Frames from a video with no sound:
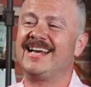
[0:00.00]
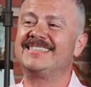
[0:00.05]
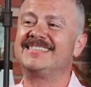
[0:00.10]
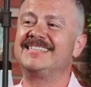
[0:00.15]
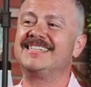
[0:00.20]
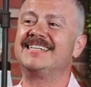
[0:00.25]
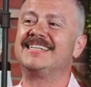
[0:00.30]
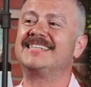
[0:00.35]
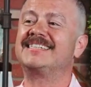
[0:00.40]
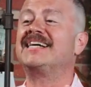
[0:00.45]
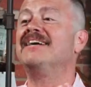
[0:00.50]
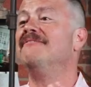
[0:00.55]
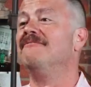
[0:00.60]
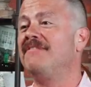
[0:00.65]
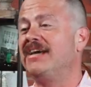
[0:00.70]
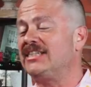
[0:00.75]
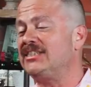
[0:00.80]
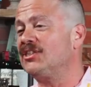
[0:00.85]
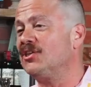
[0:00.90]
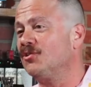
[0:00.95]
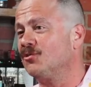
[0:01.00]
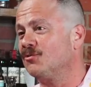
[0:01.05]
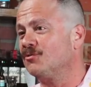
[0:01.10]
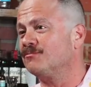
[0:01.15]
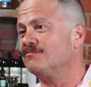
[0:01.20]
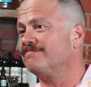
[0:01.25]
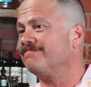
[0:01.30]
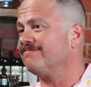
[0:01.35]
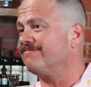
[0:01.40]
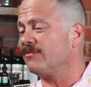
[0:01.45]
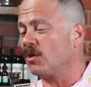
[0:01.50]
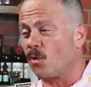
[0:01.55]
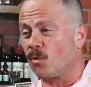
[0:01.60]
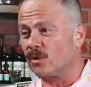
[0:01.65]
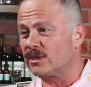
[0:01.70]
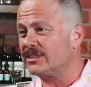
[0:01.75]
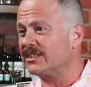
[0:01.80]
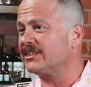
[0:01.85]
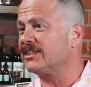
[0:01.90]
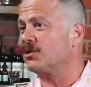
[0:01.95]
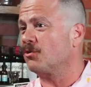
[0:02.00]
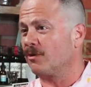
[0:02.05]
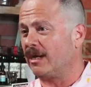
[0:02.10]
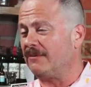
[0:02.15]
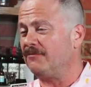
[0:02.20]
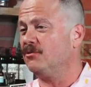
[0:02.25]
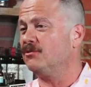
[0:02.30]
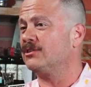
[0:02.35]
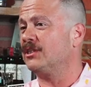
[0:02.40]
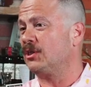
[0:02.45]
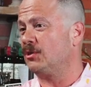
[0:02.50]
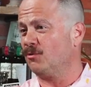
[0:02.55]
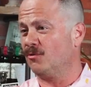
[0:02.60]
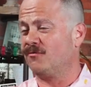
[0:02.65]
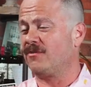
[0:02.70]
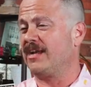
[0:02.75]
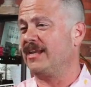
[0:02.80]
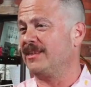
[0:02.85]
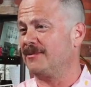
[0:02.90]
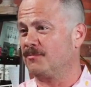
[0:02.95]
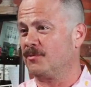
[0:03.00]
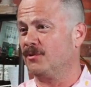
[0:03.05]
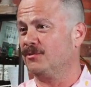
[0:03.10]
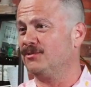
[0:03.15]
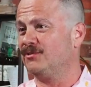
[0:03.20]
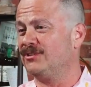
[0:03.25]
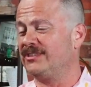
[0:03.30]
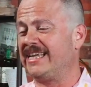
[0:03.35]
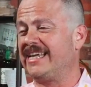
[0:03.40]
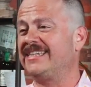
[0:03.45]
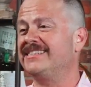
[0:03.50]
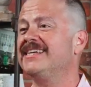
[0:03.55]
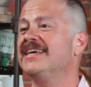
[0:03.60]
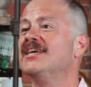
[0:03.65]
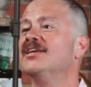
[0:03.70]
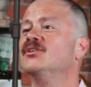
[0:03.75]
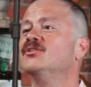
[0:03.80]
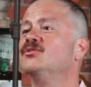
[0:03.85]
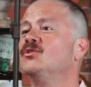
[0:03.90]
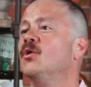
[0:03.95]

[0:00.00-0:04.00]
as the conventional oranges and grapefruits that you would find at the produce stands